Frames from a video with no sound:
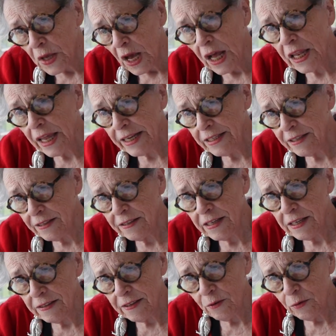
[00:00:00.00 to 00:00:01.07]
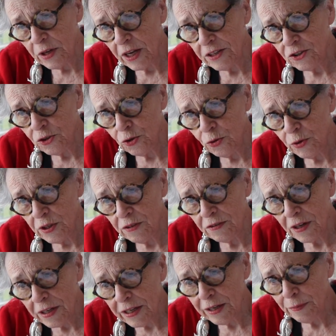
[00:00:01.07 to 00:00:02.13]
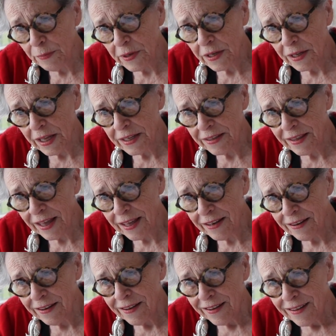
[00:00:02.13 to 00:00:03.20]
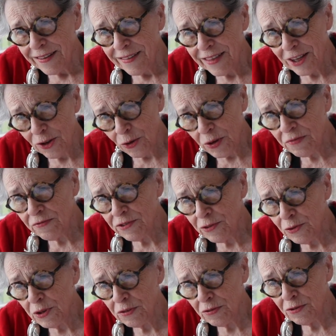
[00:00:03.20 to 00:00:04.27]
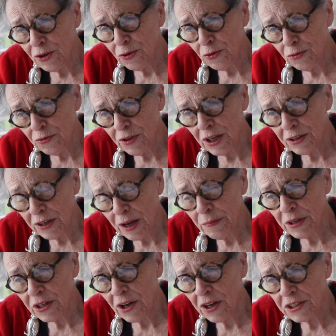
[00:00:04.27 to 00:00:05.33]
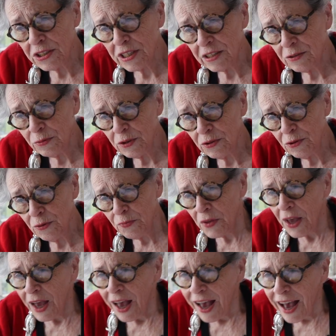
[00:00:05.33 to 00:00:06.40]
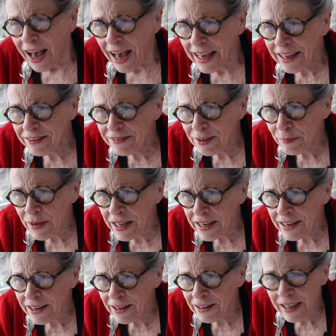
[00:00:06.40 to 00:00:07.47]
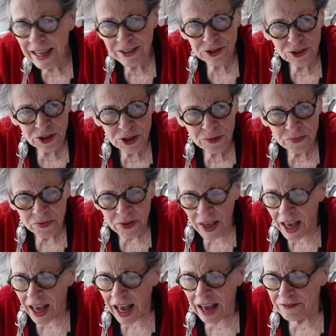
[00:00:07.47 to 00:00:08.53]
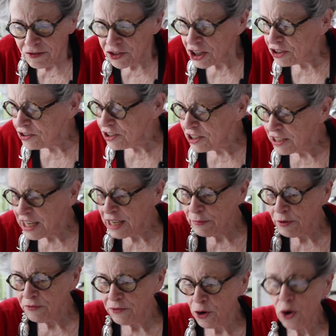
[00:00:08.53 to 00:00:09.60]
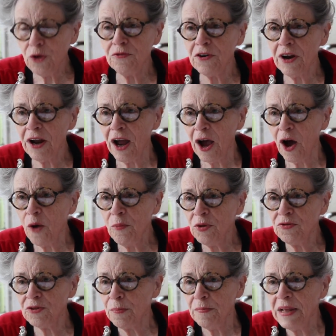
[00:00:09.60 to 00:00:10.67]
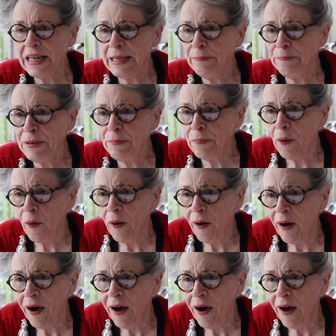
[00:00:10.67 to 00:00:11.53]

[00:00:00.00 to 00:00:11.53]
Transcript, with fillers: I like to think that what I do is a little bit like that, that you influence those that come in contact with you. I estimated last year I've touched the table for over almost a million people